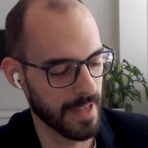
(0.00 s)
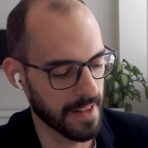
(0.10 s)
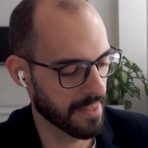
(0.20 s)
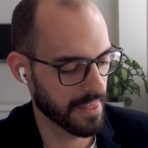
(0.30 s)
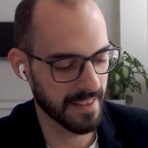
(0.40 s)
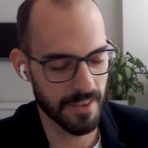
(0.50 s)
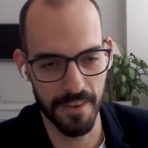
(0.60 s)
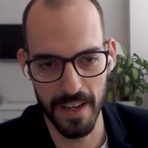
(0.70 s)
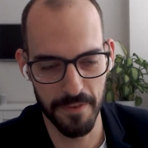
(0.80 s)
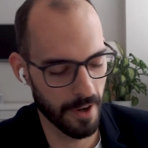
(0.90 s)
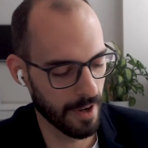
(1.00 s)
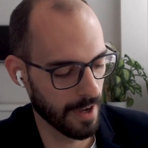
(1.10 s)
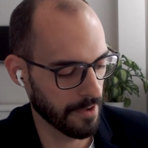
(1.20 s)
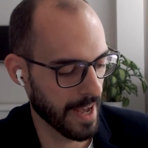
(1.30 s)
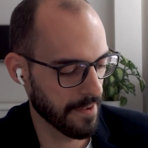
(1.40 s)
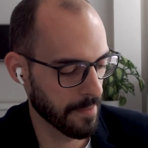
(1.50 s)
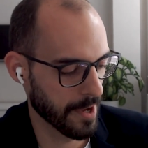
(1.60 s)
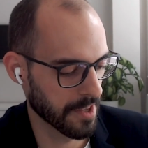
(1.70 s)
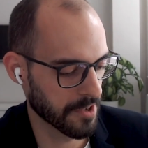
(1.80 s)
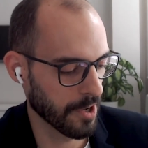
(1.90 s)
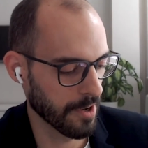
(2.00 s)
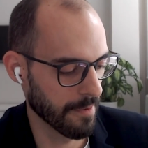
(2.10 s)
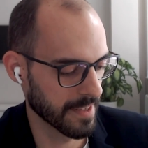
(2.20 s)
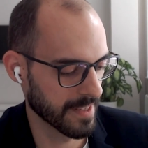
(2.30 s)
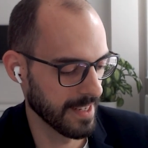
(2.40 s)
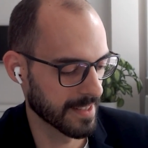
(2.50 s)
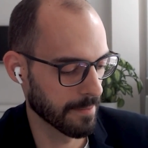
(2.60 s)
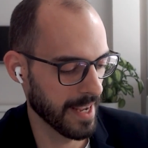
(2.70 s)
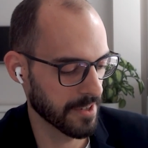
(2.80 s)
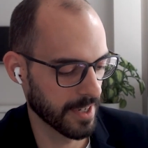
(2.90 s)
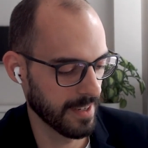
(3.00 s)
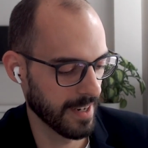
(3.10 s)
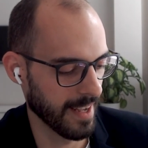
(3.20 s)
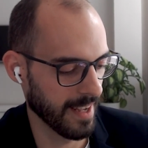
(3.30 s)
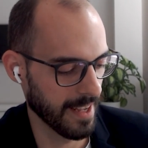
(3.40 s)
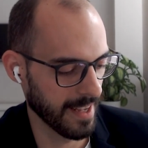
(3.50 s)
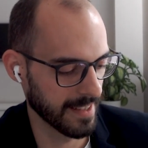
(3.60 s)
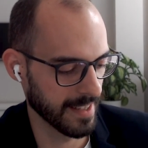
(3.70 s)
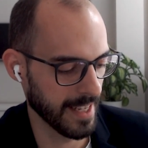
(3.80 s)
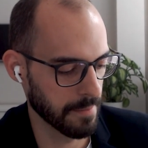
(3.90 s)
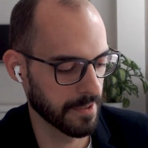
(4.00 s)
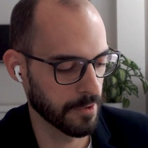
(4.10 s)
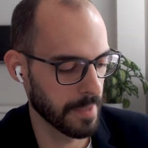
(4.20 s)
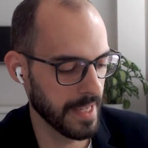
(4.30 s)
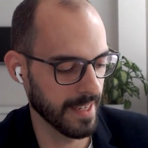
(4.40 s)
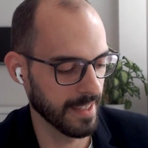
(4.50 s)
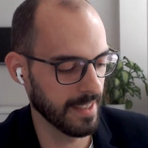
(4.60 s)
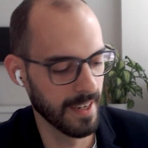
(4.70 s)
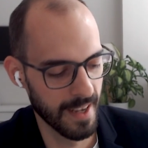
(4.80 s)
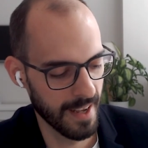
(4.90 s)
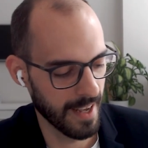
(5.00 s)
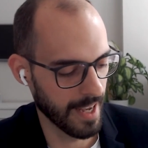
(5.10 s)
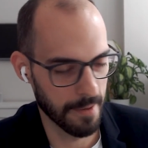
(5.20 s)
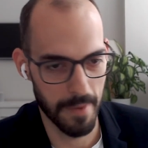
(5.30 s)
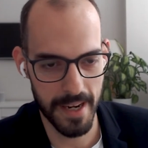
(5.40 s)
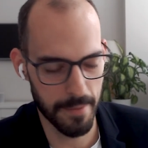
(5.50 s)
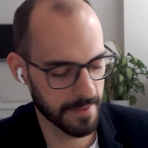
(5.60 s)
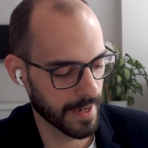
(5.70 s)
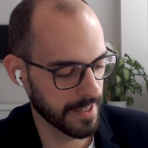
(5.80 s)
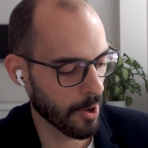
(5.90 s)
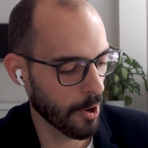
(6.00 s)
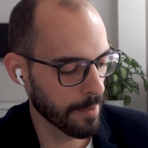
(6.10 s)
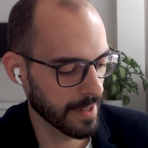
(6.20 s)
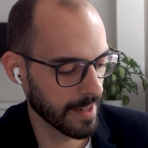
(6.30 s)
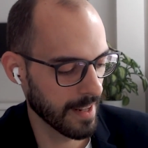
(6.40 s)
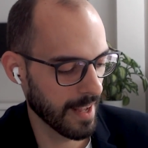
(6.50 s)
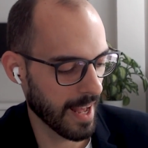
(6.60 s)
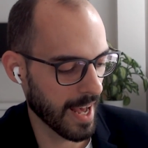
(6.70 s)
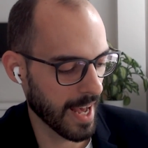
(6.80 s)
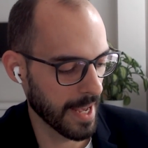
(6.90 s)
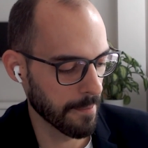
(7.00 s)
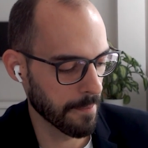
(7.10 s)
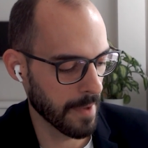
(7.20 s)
and thanks, Raphael, for having me on the show. Obviously, it's a pleasure and enlightenment to be here. My name is Martin Heubel. I'm